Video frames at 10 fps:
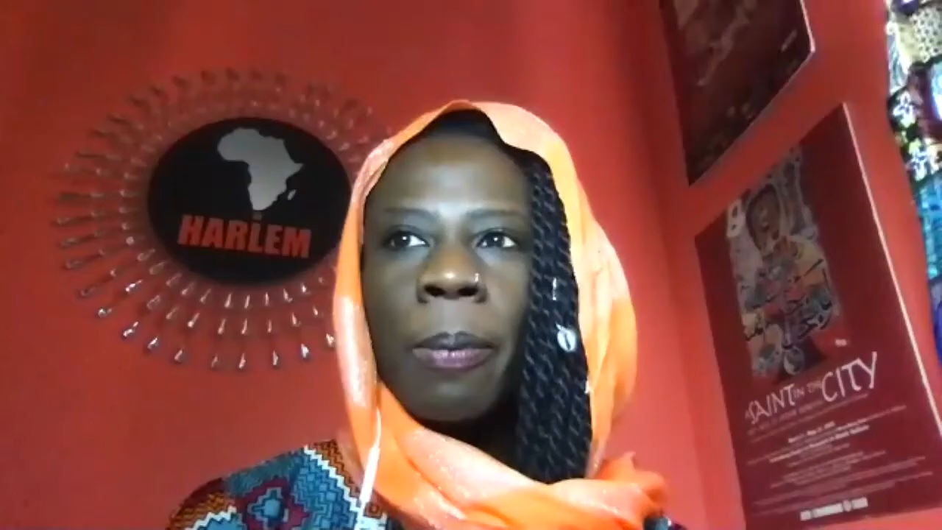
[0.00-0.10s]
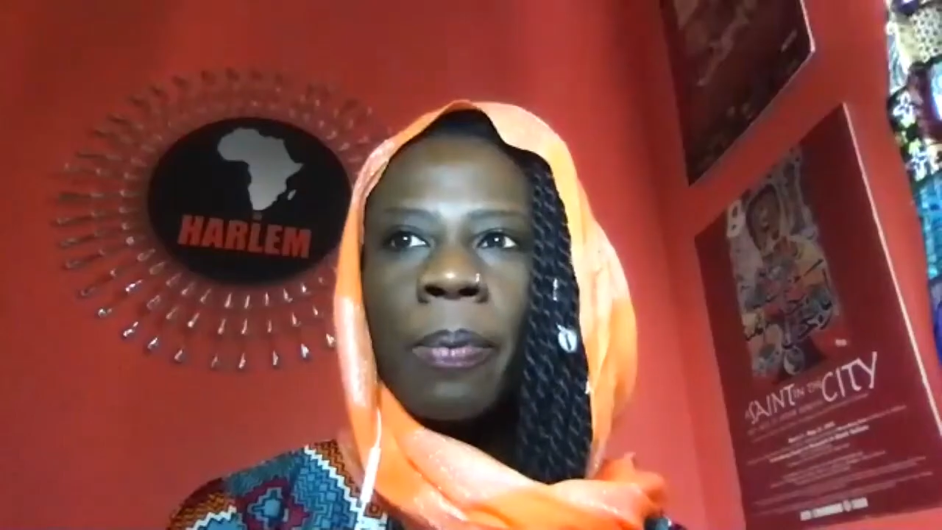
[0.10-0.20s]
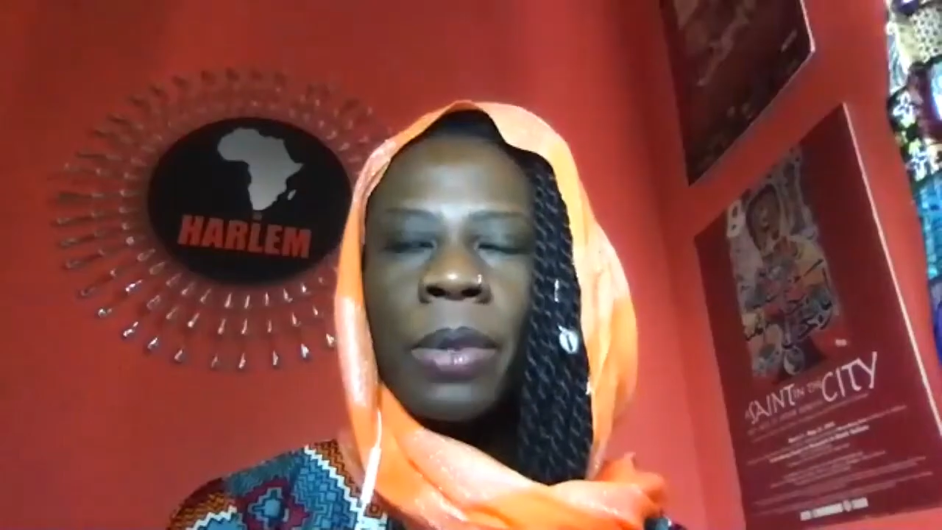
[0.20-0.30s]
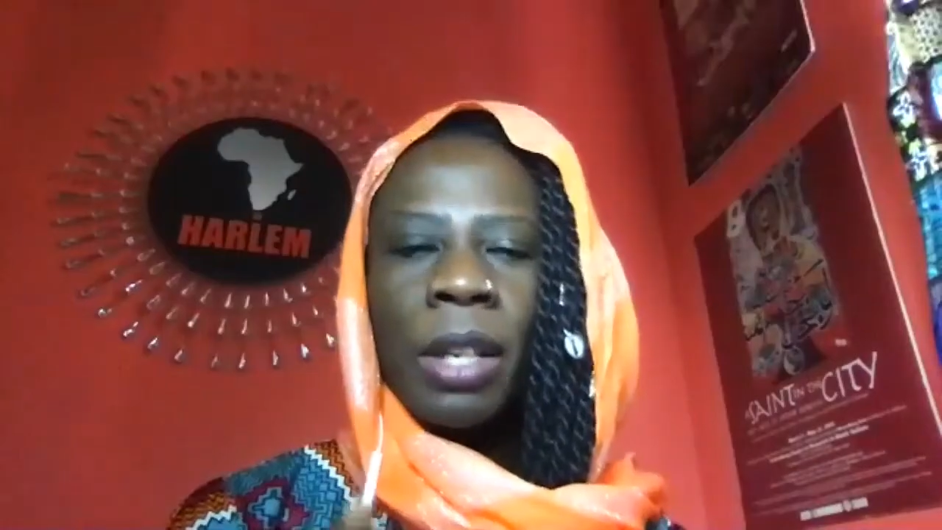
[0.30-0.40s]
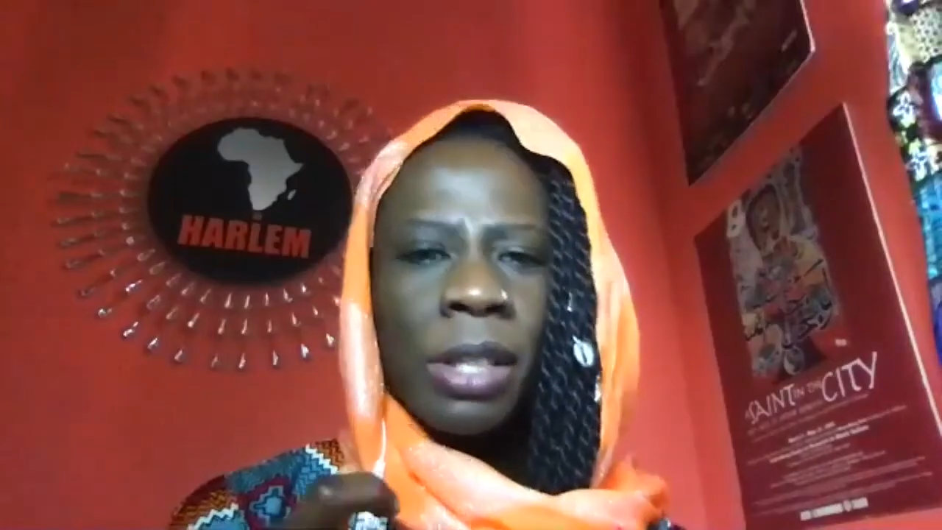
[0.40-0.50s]

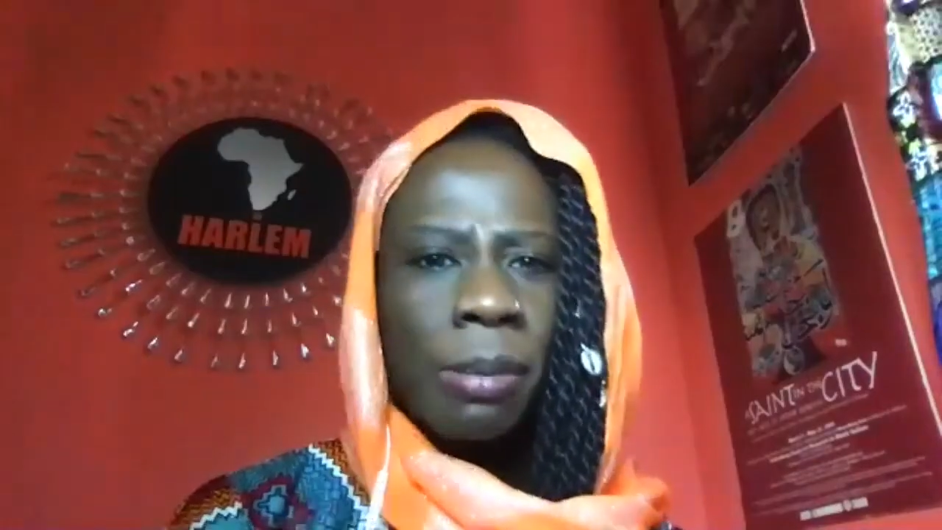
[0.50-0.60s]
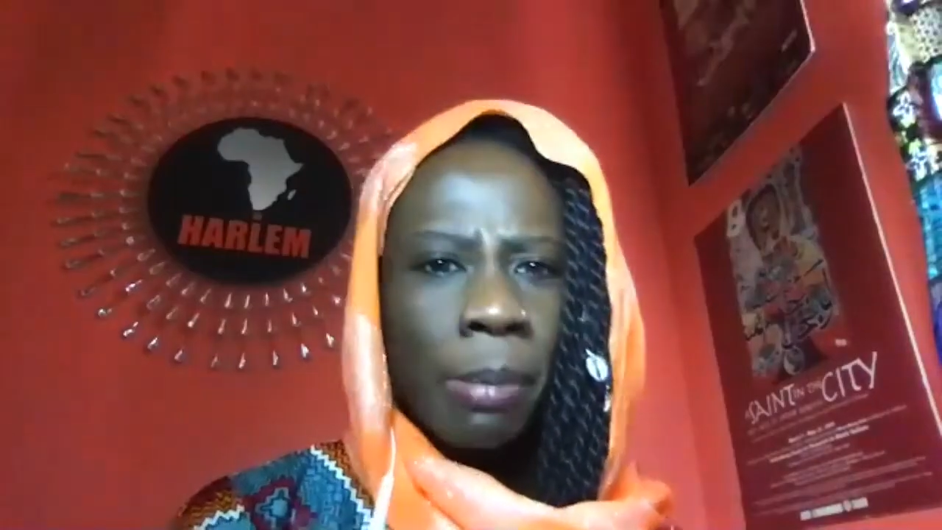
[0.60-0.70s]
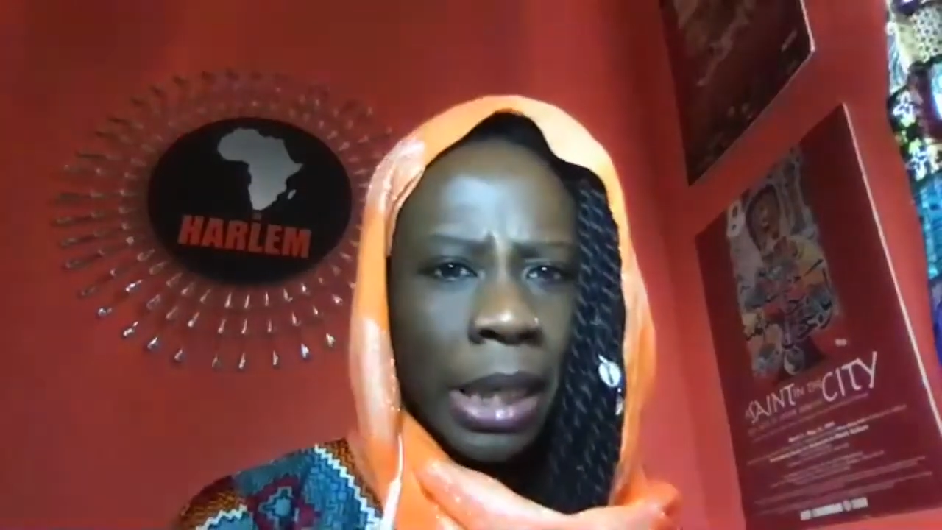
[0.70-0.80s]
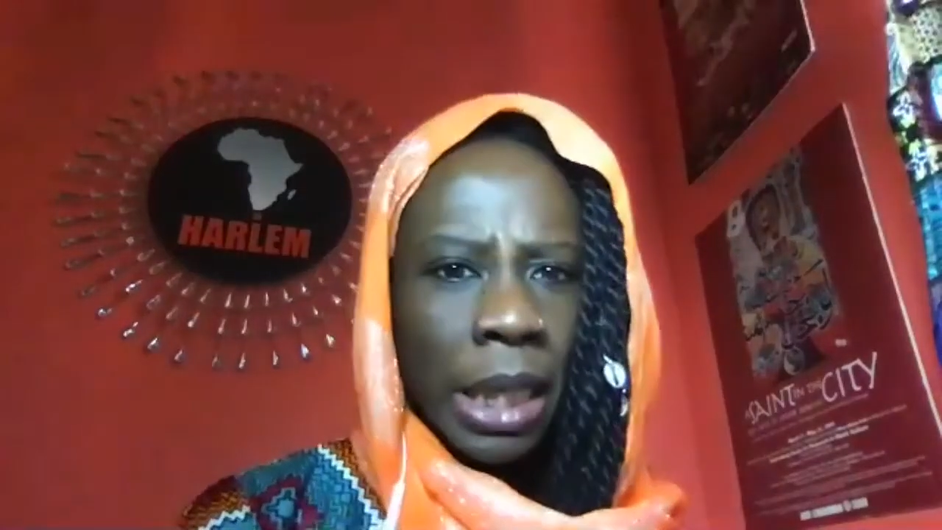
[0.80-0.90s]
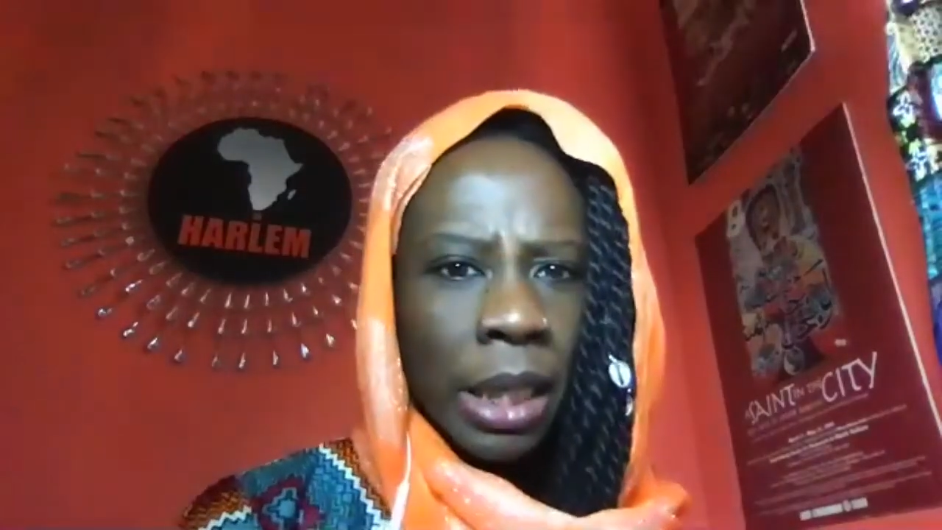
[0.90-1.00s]
There is
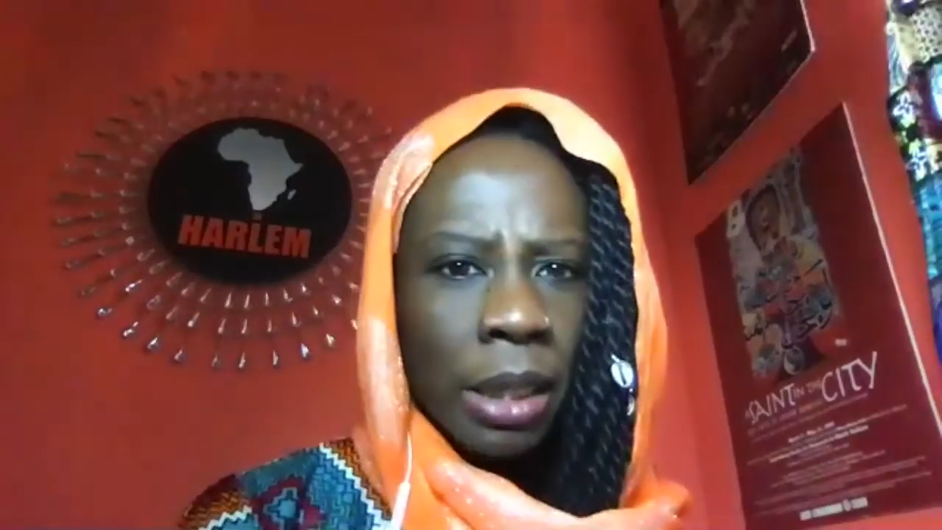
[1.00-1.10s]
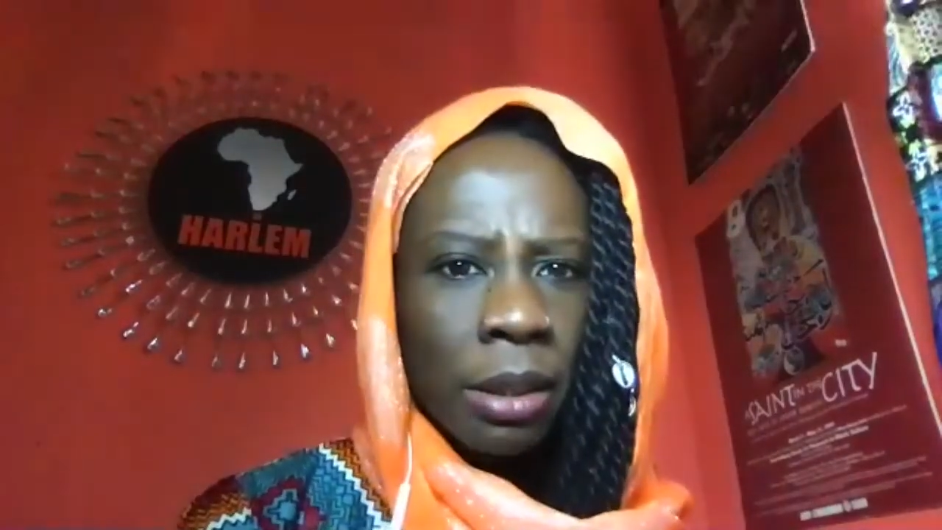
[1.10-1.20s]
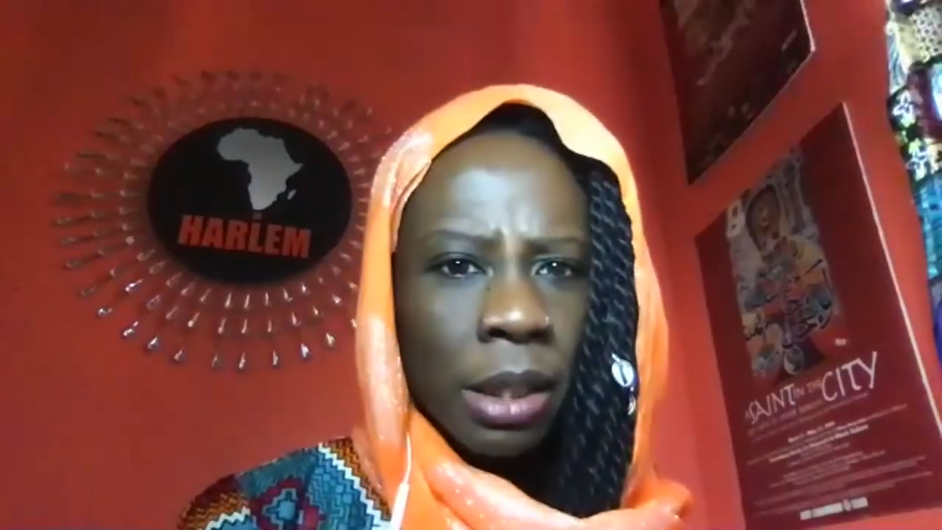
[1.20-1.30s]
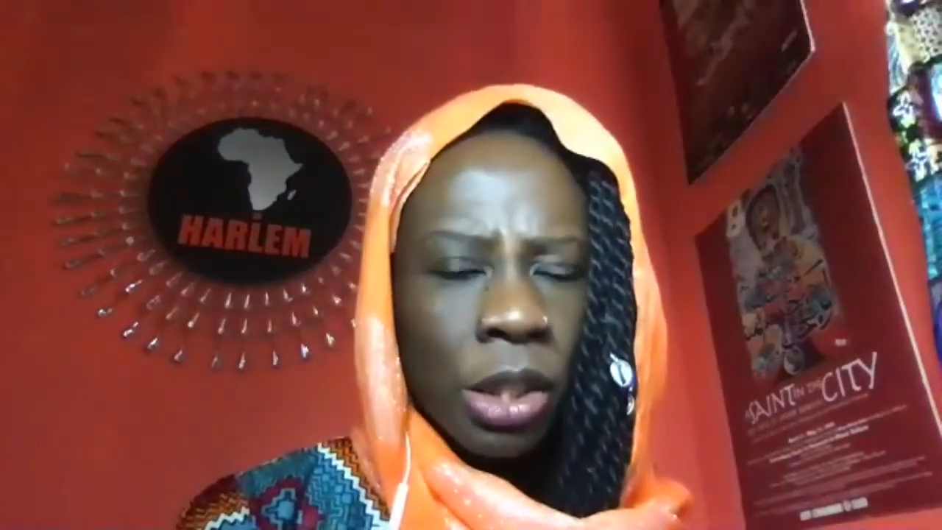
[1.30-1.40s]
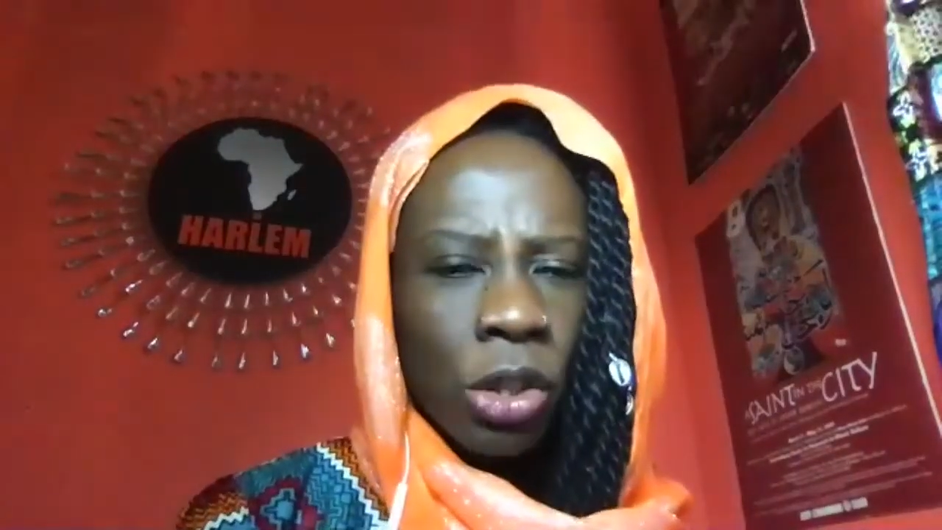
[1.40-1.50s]
money
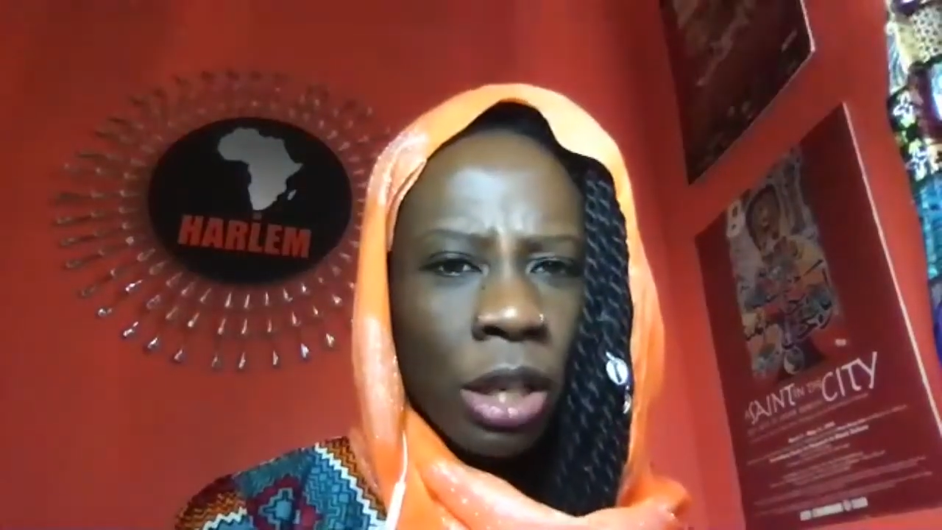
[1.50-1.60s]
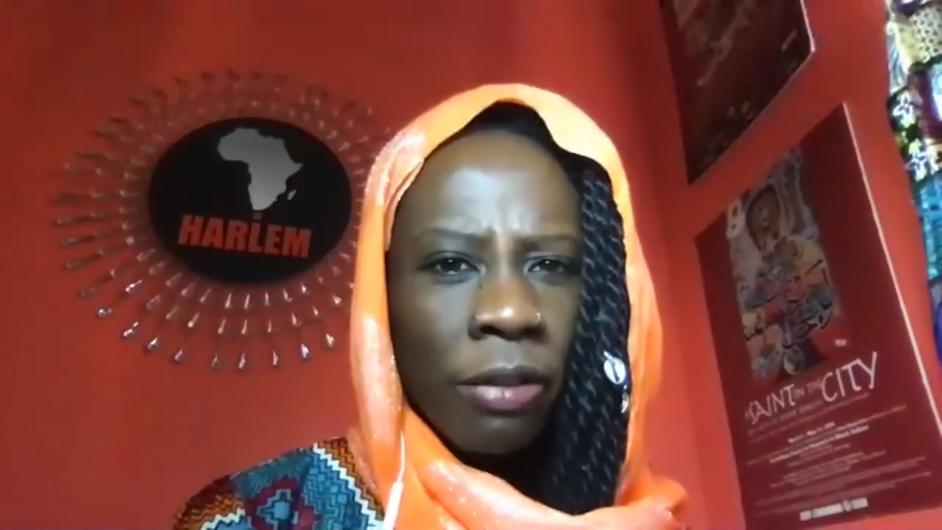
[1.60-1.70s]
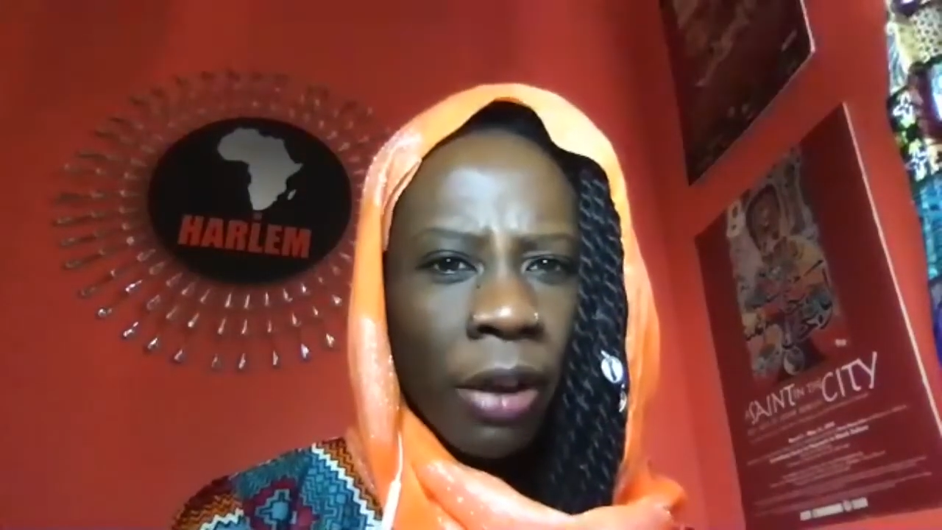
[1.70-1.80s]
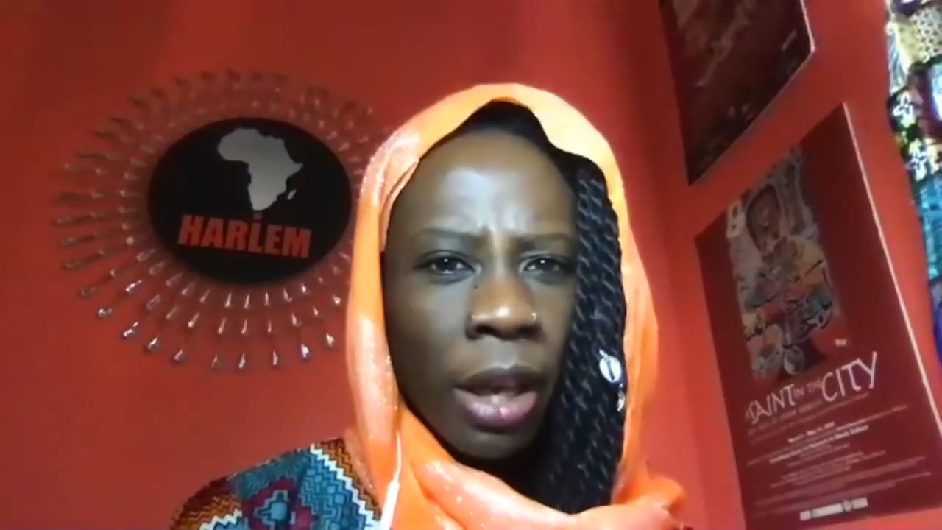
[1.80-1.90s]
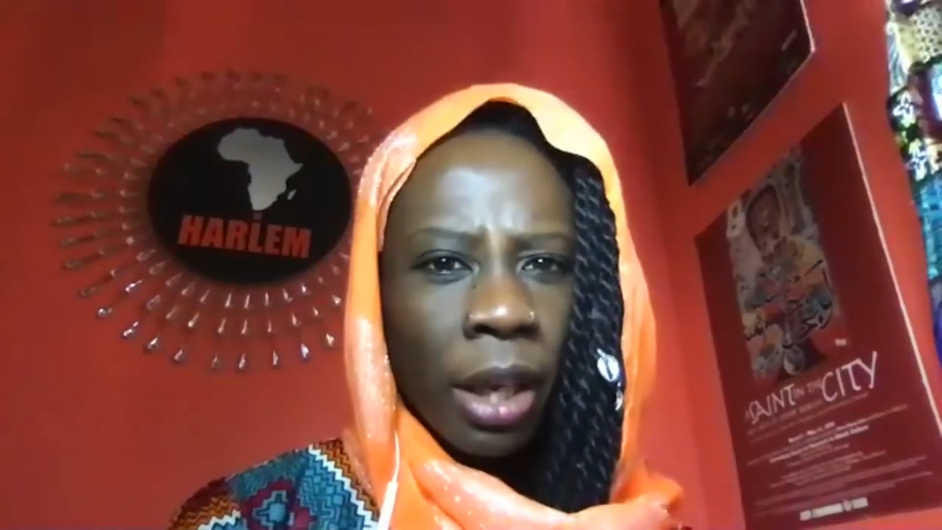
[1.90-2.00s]
that you're
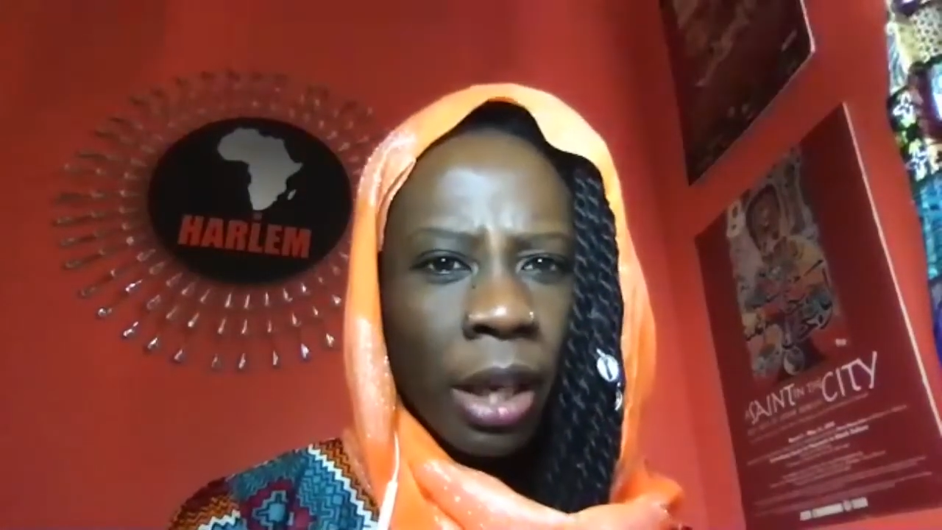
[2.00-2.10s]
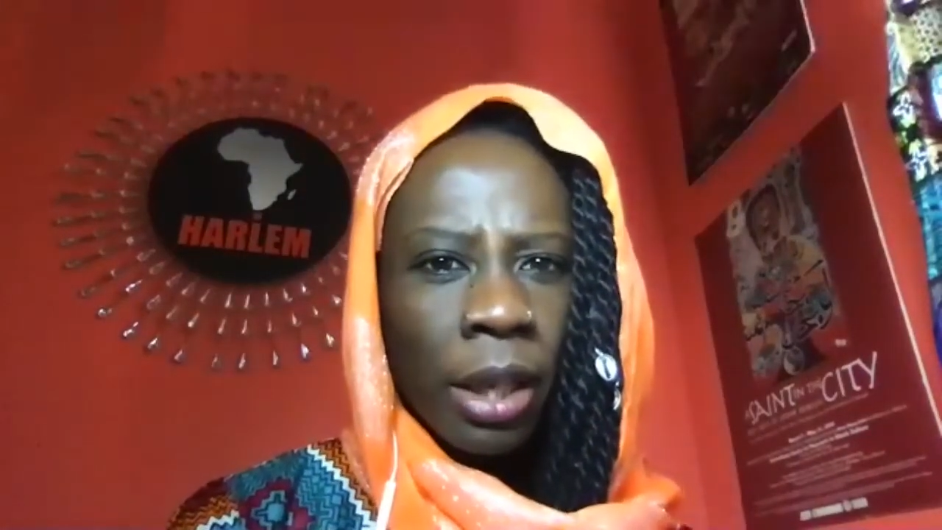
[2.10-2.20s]
giving